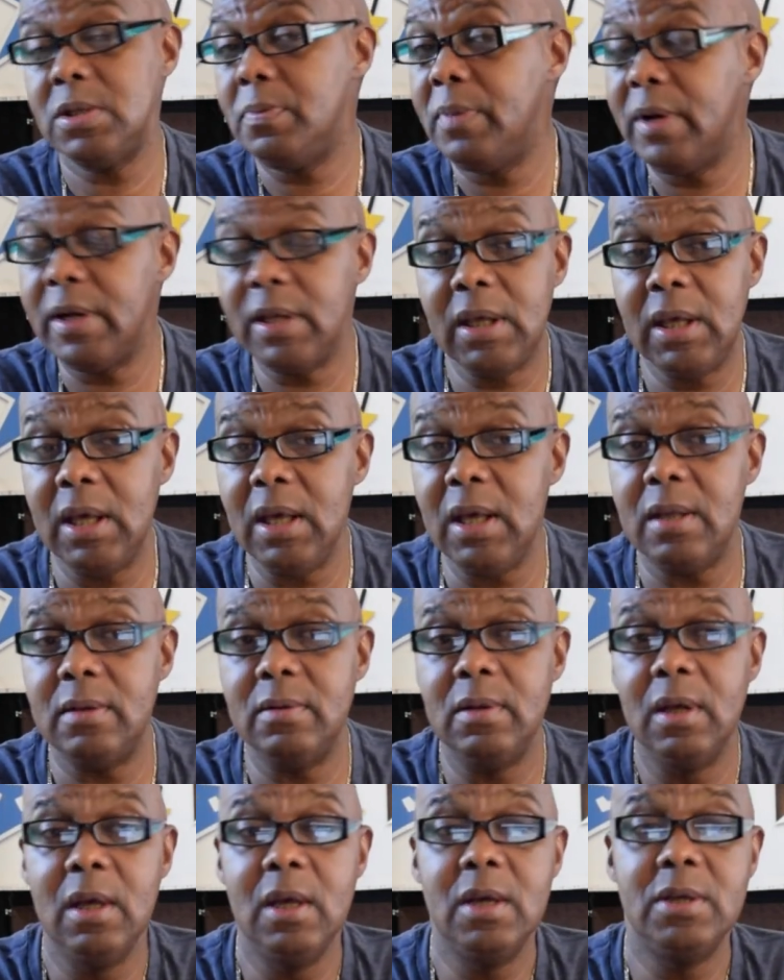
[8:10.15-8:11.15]
But again,
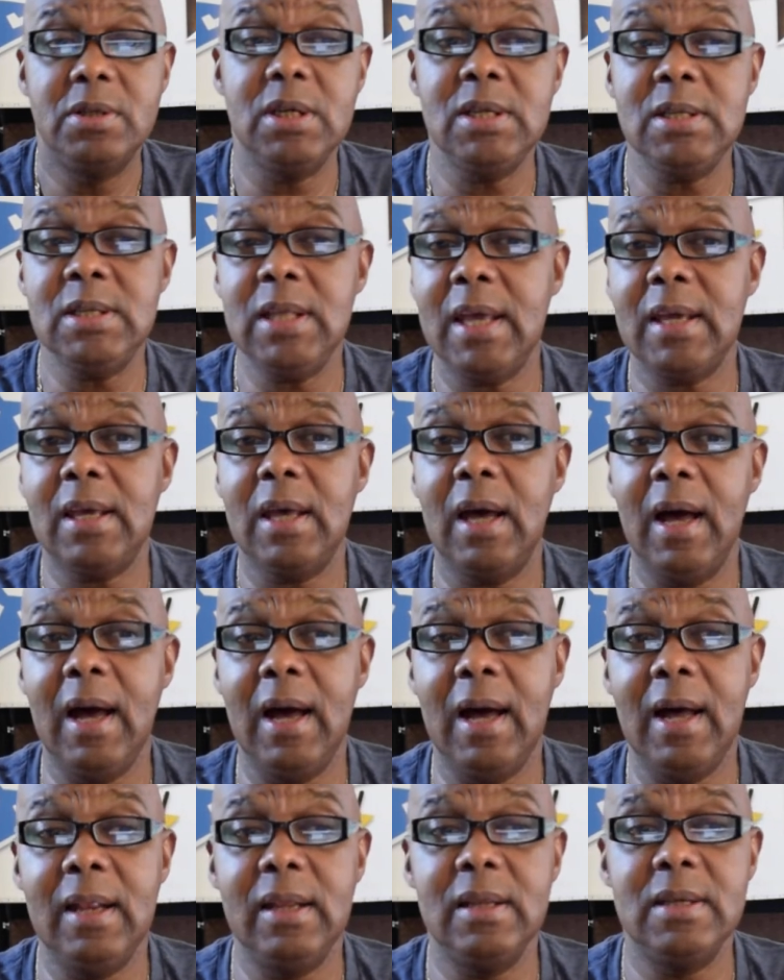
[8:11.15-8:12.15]
just like
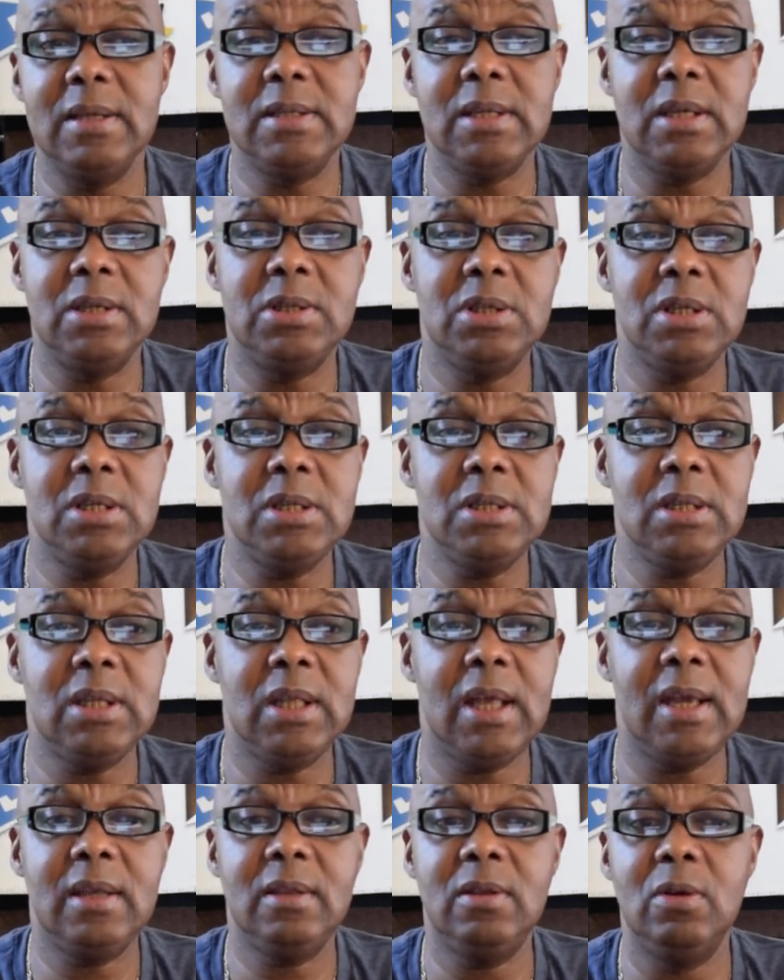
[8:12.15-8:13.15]
Hollis and just
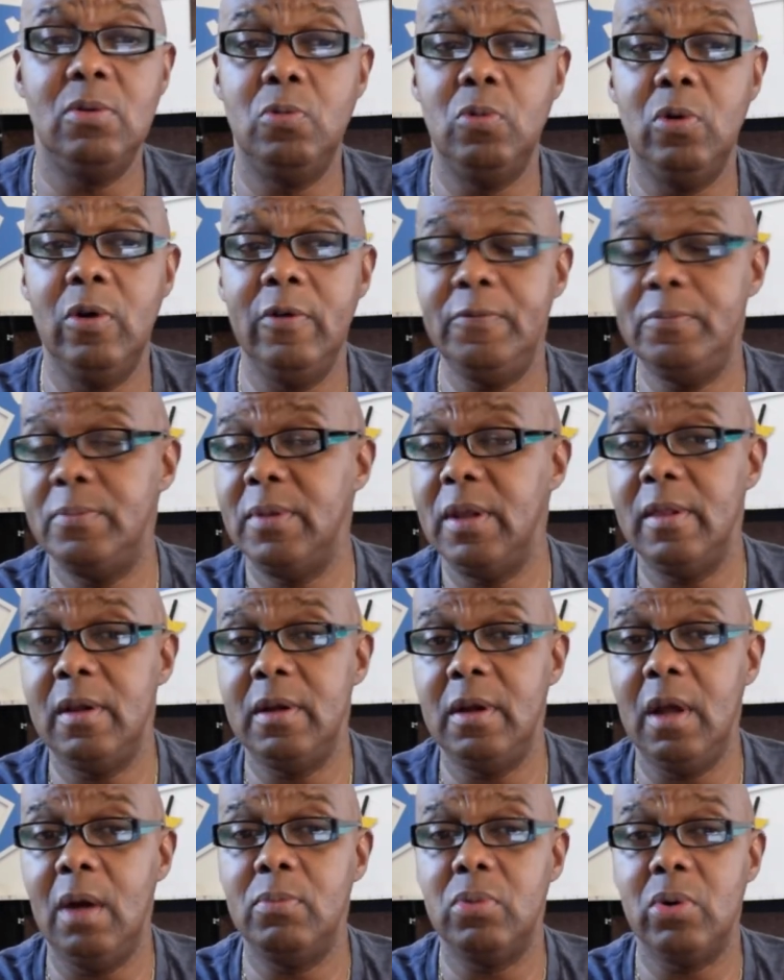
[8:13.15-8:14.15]
like the Wolfman, the
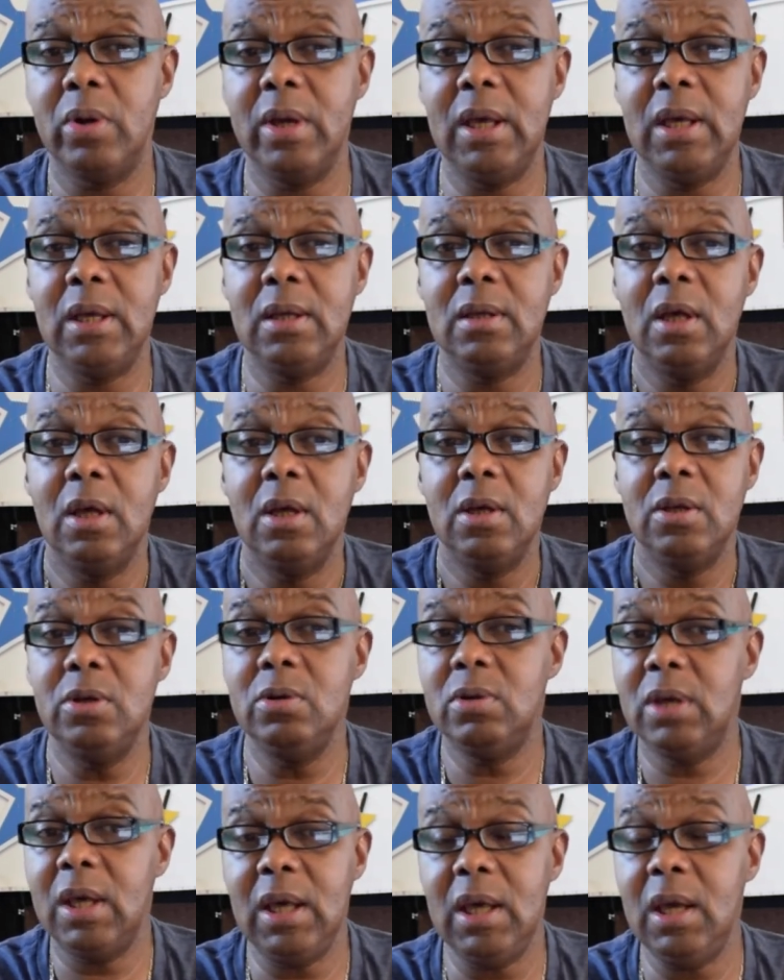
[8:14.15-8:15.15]
number eight, you
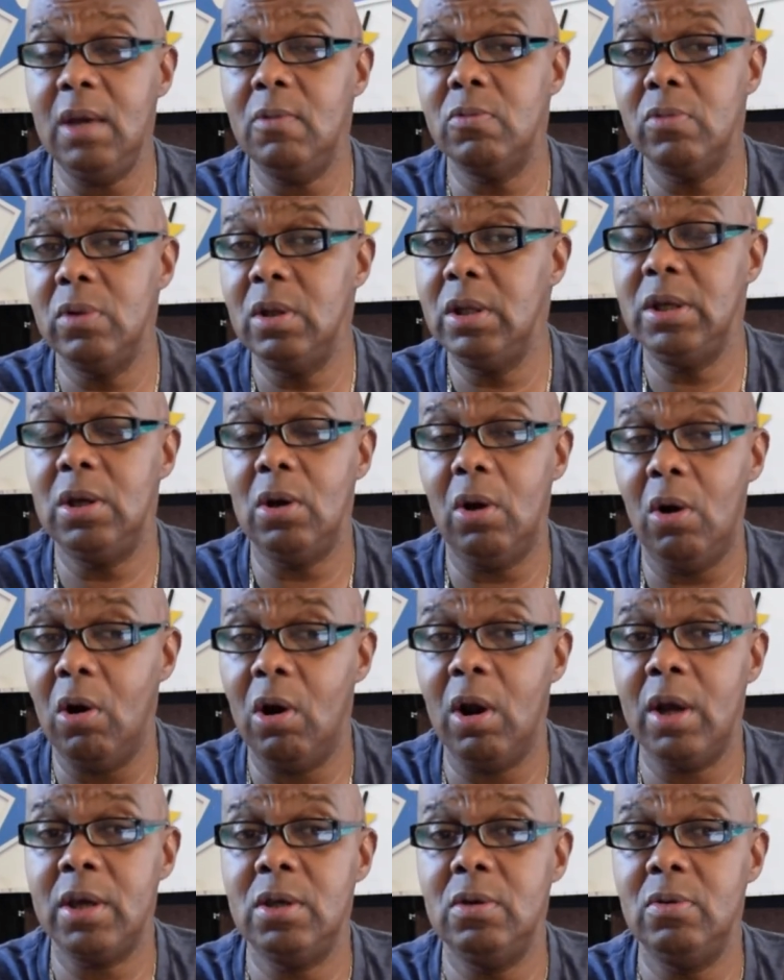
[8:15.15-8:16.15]
can't really
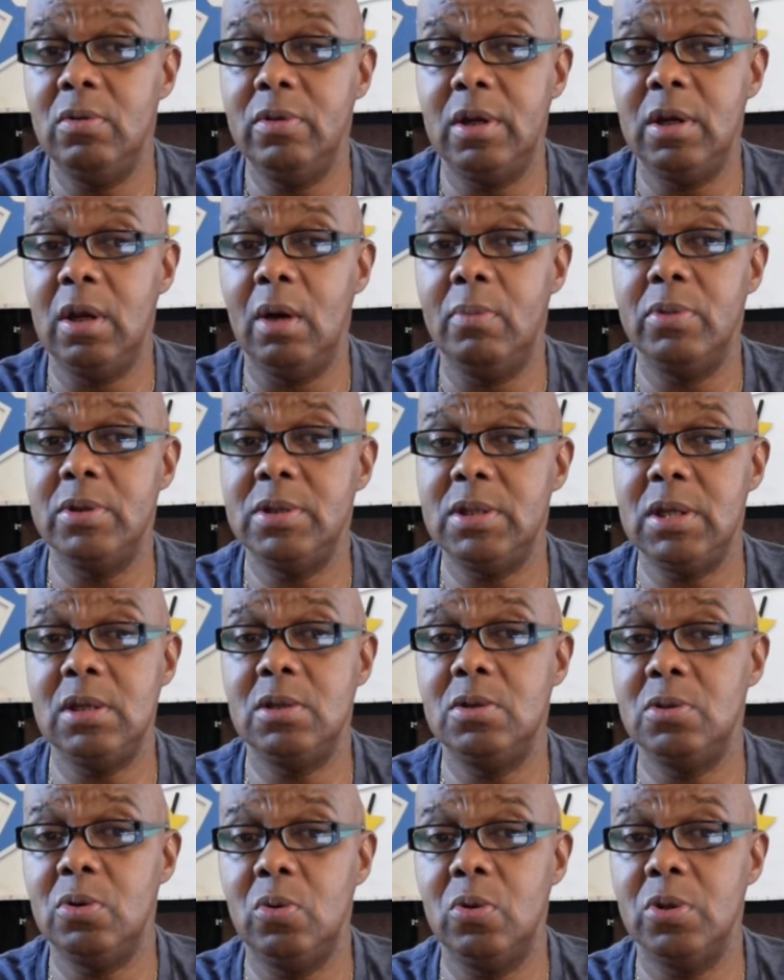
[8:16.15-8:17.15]
argue the number
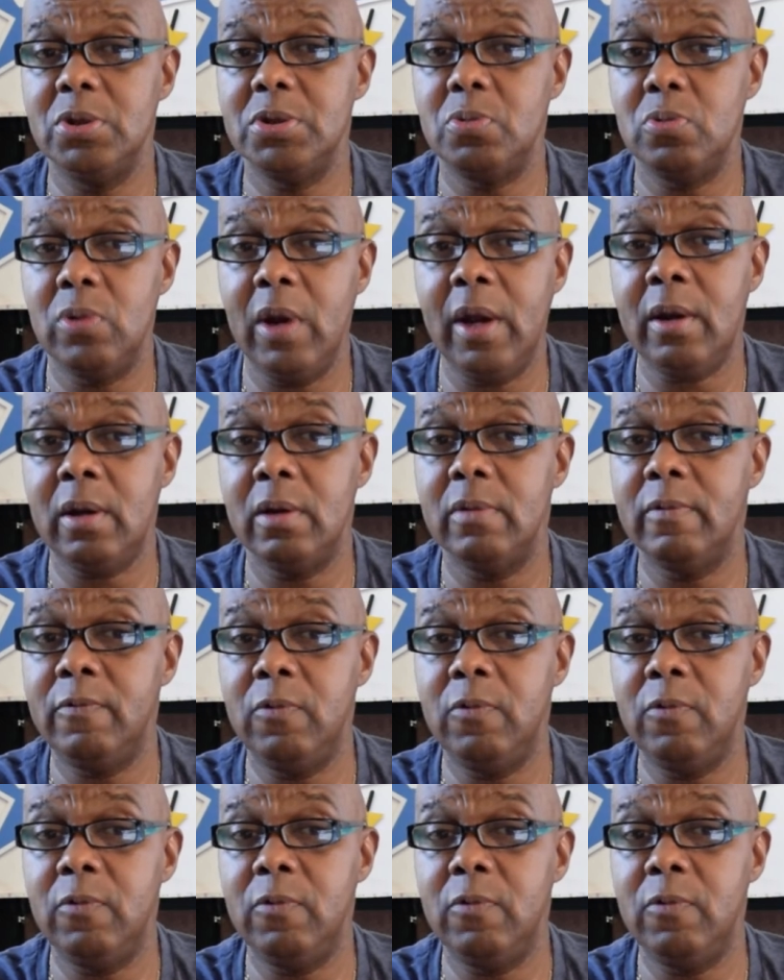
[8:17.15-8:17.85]
10 horse record.